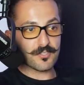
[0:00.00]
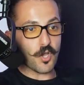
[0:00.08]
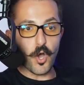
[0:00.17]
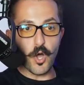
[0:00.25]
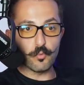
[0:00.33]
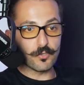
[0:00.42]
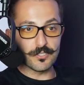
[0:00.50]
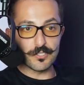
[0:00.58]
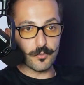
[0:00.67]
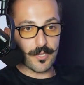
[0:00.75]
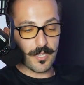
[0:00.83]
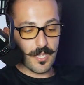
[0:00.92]
That's all we're
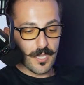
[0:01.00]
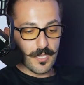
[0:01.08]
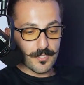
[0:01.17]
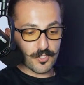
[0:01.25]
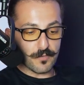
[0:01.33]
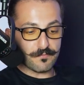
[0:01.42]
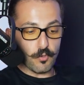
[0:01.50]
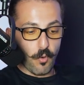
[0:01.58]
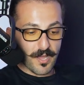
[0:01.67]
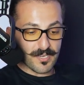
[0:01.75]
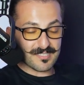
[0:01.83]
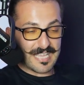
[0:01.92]
doing. Yeah. So if you
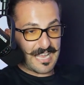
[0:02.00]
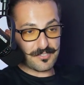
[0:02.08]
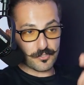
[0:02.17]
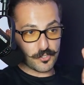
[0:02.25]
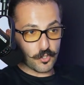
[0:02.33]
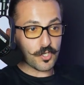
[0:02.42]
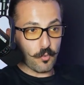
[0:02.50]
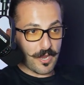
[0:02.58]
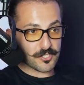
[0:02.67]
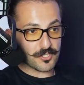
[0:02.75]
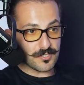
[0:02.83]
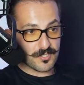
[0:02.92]
want us to answer your
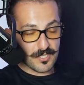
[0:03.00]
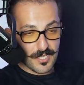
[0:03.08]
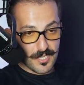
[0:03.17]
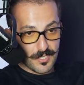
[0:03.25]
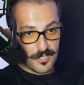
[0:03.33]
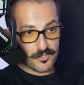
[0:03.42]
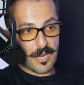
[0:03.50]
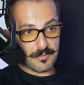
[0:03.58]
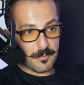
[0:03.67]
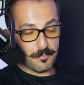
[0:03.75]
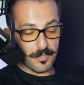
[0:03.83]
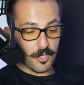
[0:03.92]
questions,
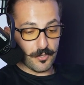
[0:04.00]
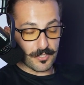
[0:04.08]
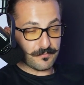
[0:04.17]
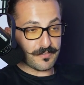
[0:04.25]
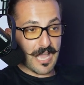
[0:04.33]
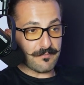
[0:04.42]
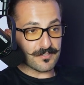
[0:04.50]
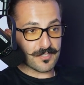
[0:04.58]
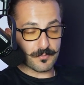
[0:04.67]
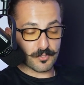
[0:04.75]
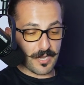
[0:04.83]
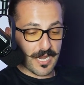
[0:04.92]
drop them below. And if you haven't
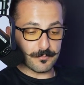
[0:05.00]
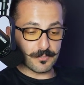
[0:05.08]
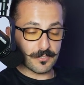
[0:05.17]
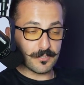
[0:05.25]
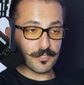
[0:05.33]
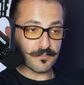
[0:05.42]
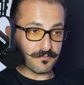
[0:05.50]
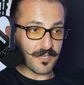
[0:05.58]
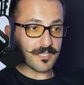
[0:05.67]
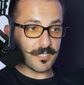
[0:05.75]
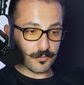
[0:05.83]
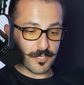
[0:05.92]
subscribed, you're
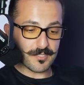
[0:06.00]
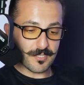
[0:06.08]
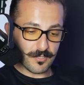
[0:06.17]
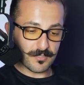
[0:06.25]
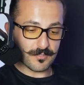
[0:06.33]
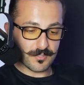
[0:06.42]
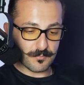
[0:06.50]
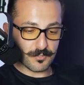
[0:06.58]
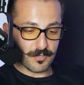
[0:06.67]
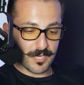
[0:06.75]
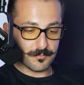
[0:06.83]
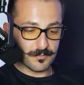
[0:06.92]
fucking crazy. You need to
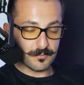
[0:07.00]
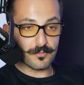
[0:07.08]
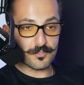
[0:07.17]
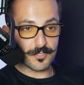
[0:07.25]
subscribe. Yeah.